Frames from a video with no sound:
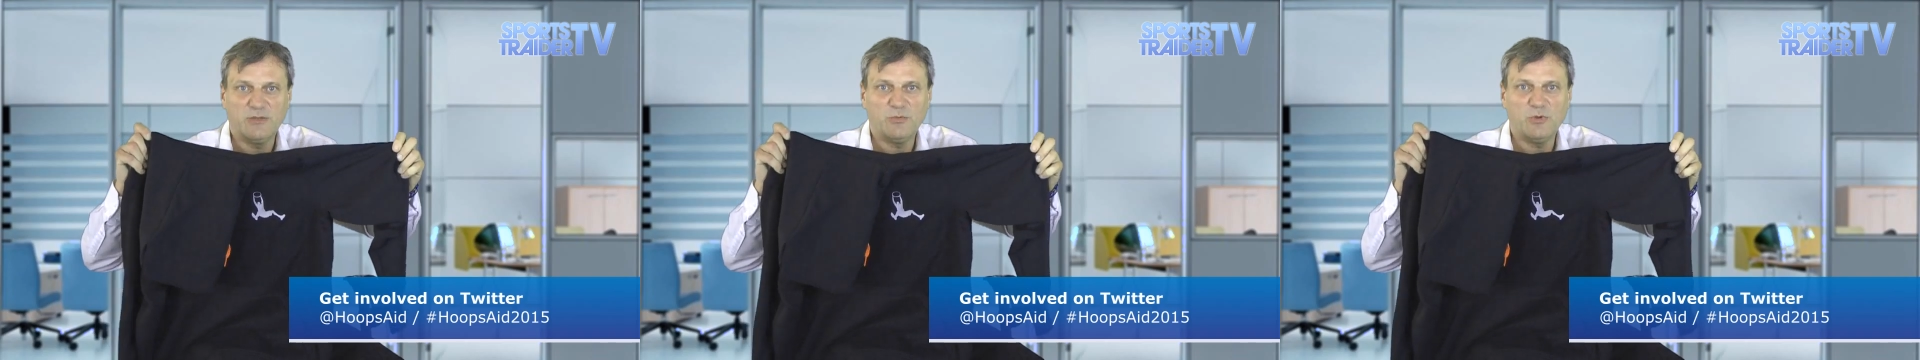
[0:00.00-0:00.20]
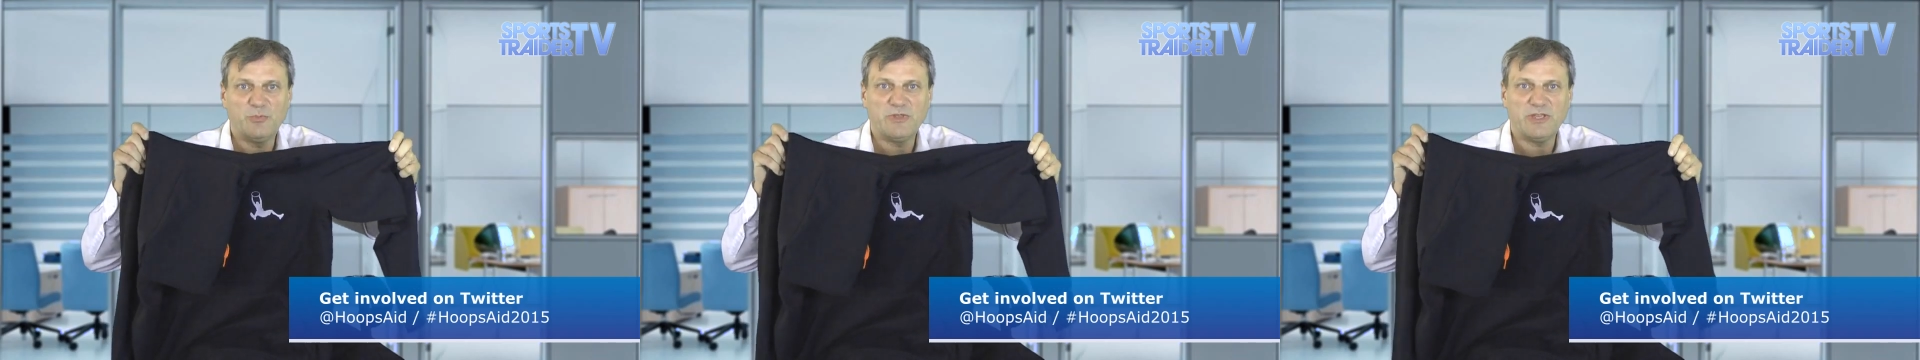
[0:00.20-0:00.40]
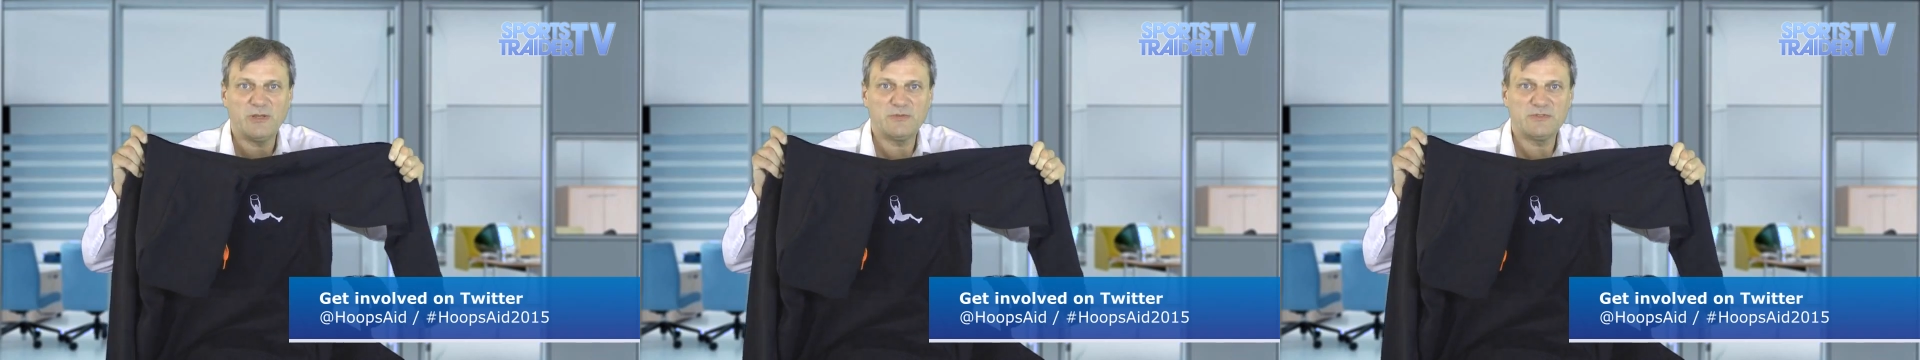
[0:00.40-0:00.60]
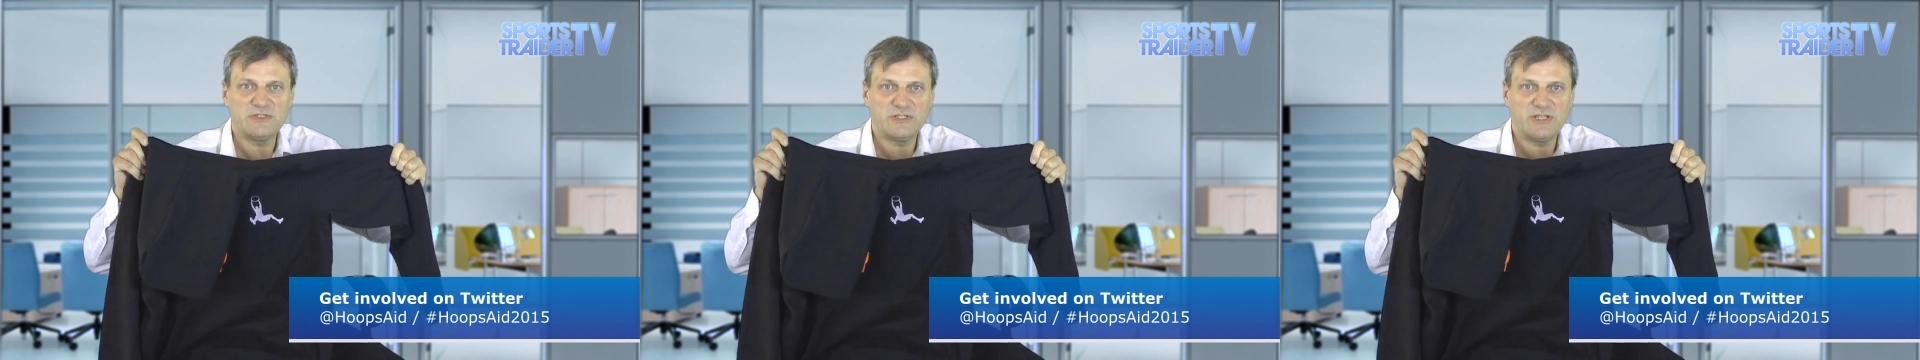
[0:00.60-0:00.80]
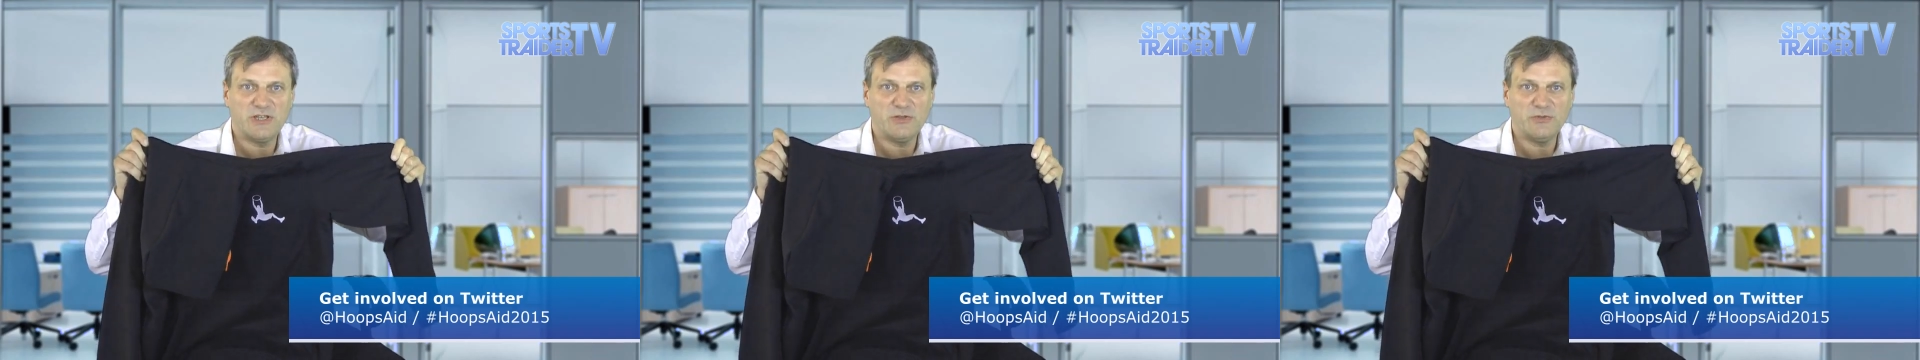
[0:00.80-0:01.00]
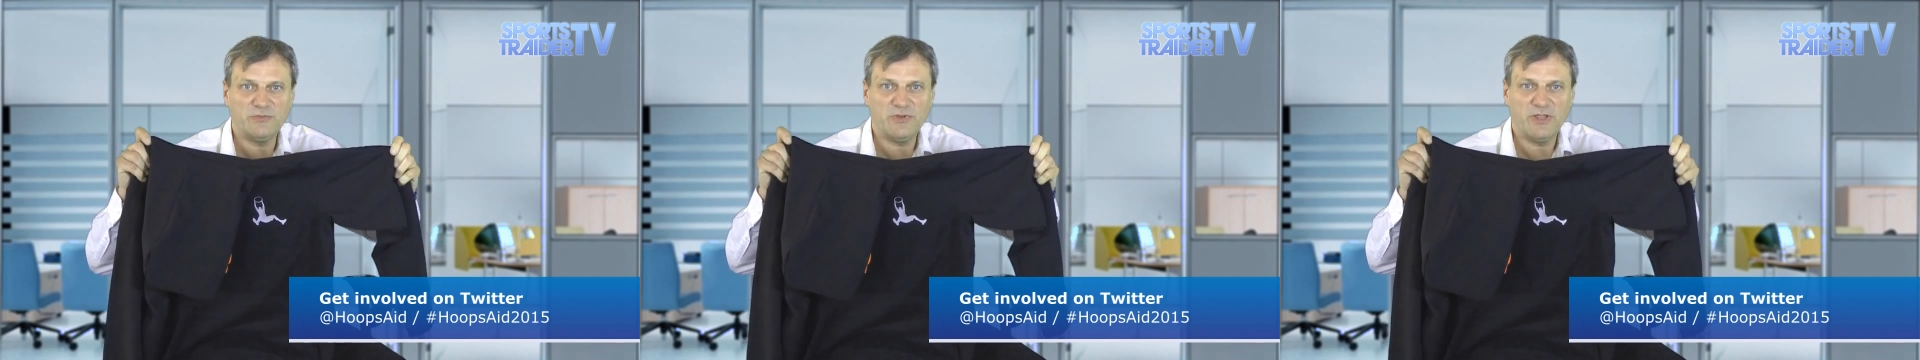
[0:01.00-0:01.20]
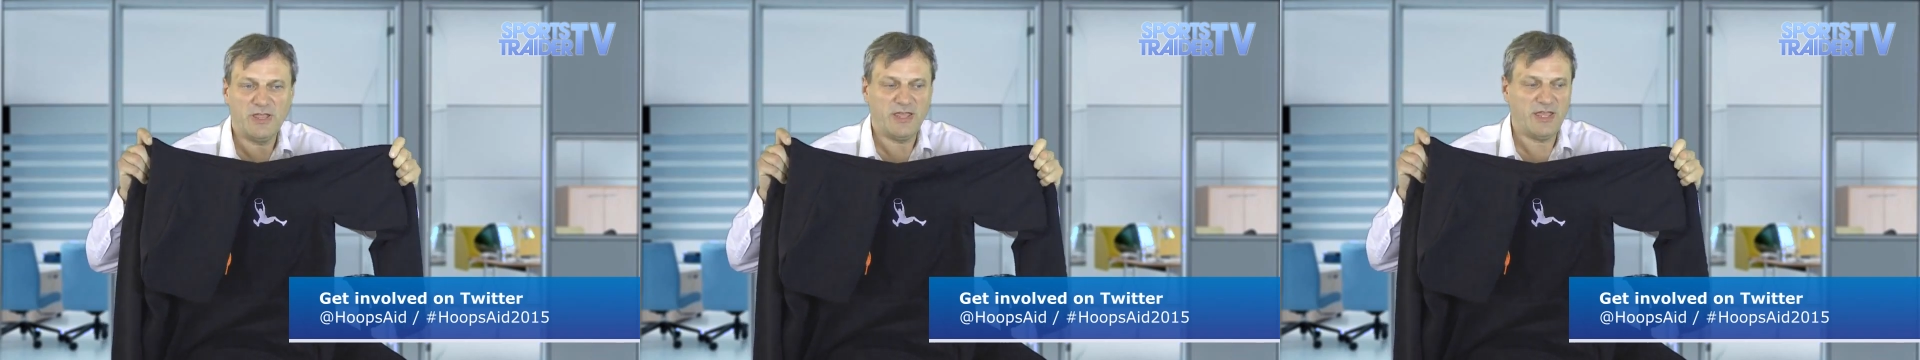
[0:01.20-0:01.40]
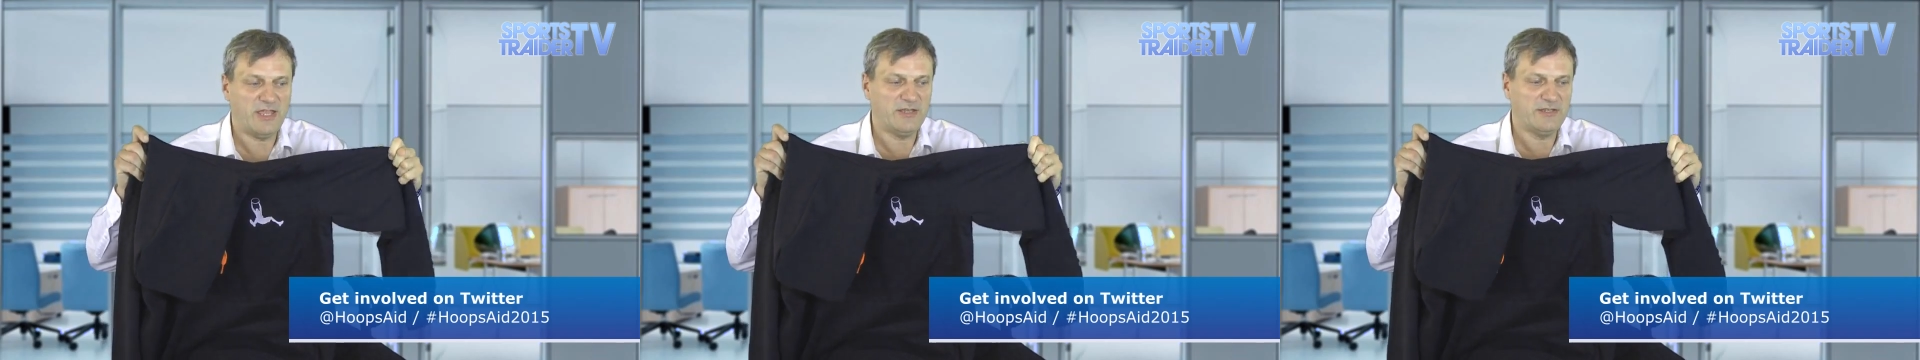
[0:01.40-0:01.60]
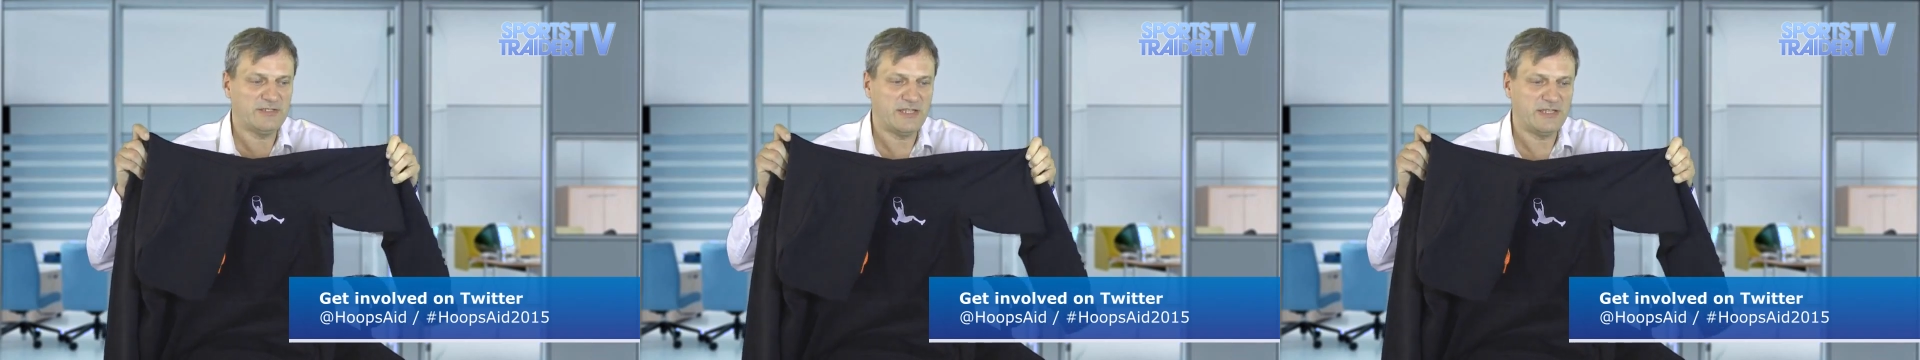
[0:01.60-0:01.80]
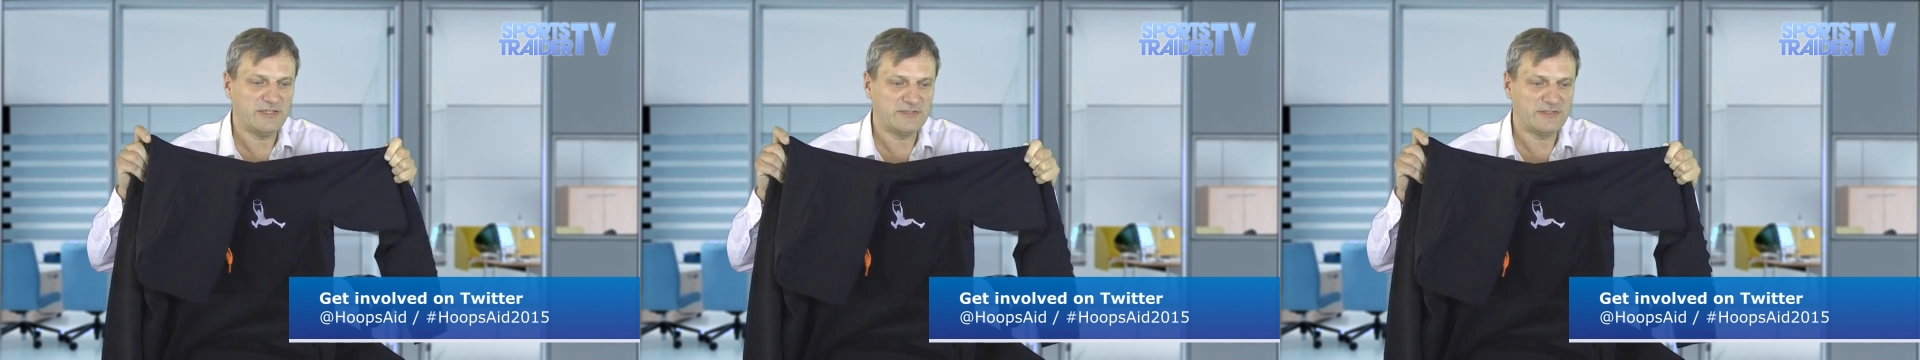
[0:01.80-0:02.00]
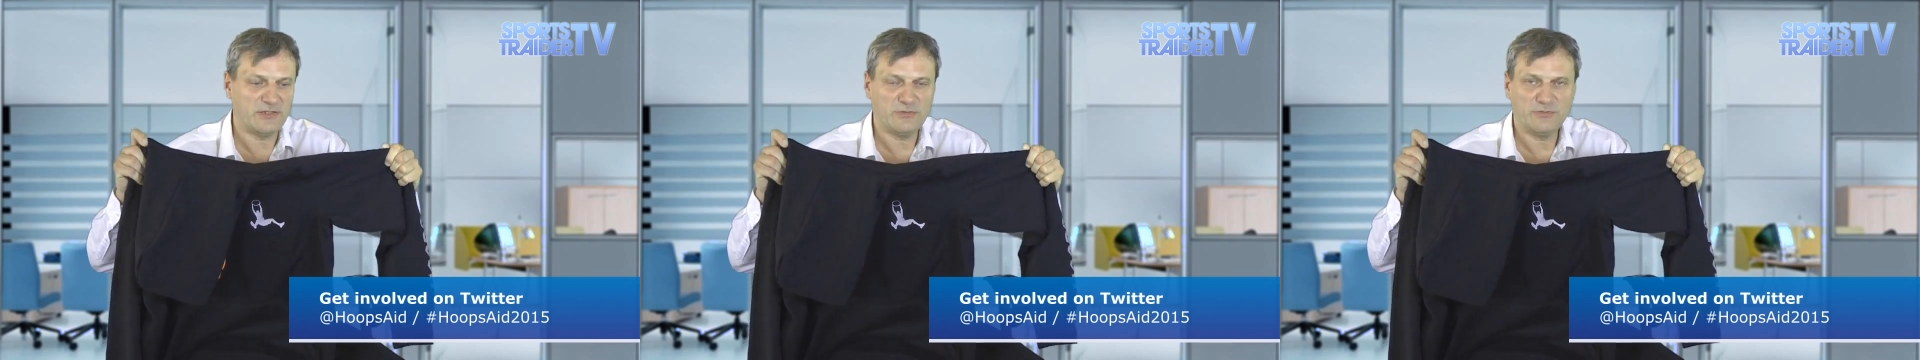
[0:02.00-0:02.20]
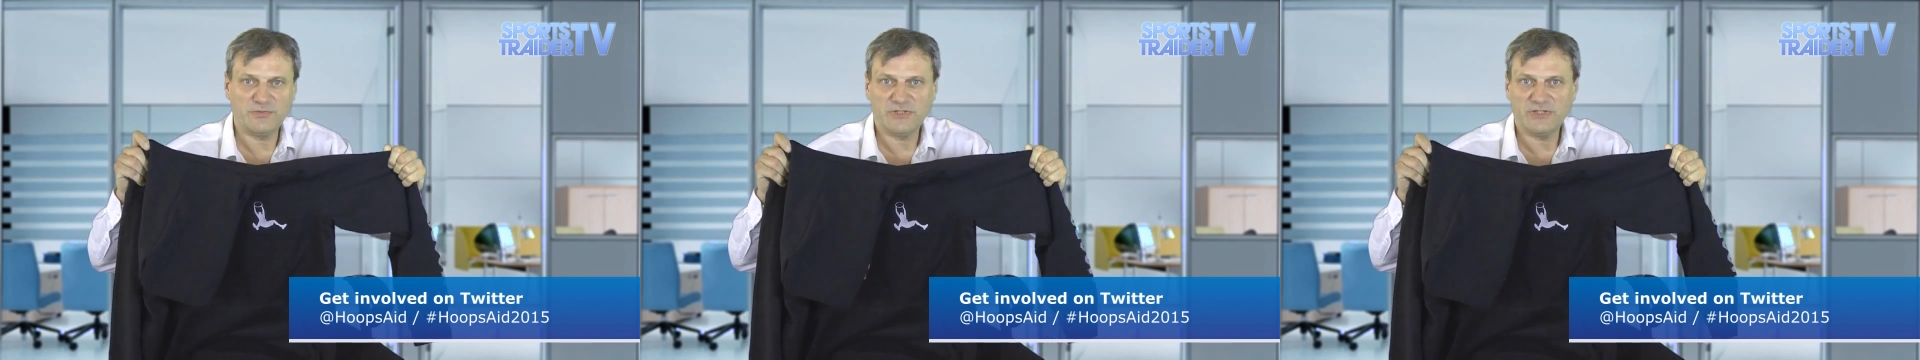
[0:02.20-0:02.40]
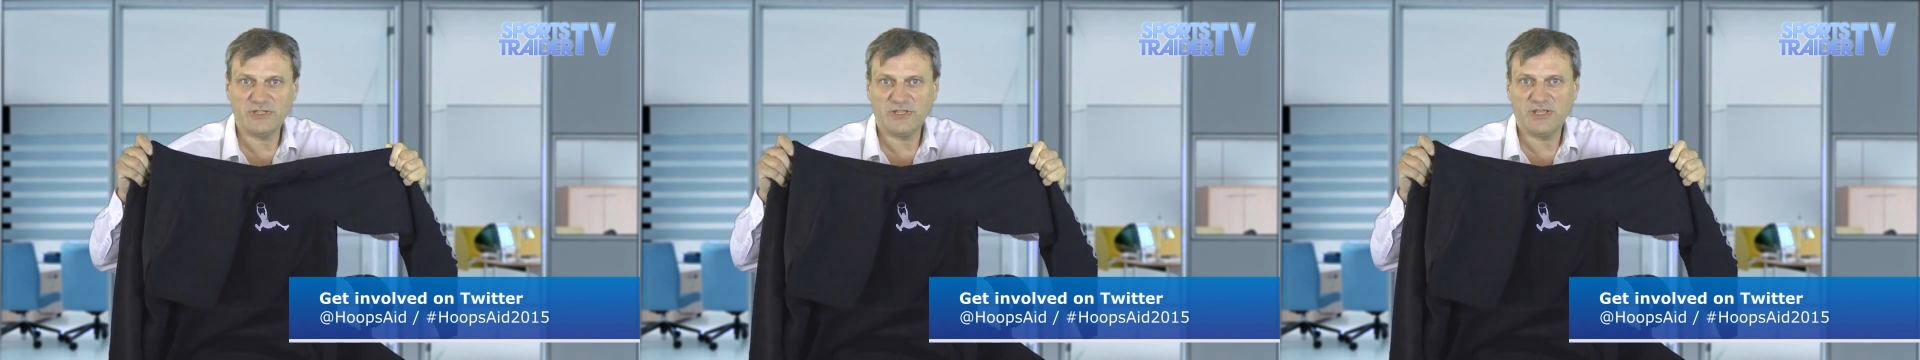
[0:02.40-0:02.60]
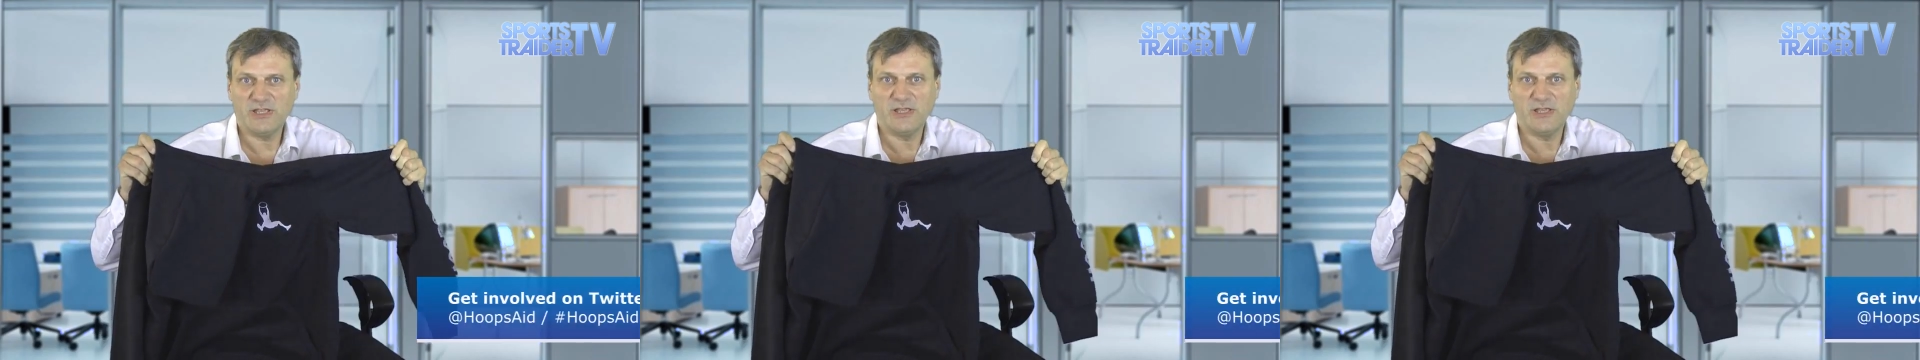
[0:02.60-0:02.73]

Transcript: will be able to go and take a selfie